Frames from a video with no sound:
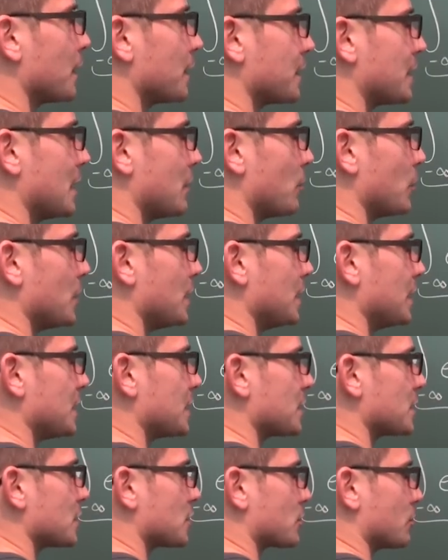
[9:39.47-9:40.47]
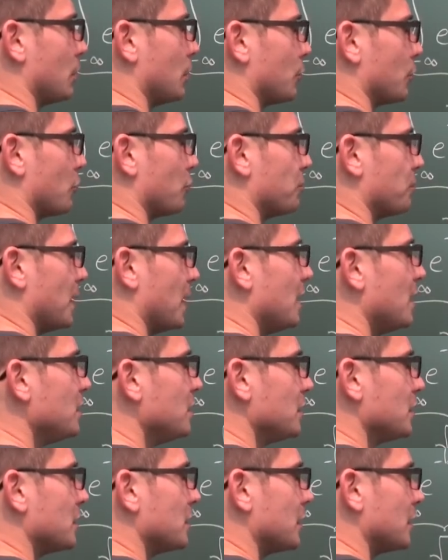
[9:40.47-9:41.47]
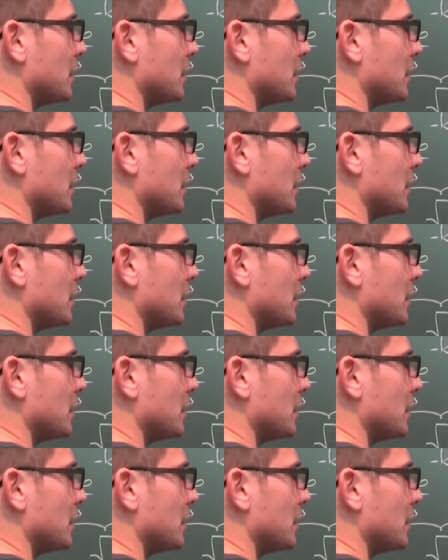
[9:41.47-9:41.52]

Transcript: Then we need square root of pi,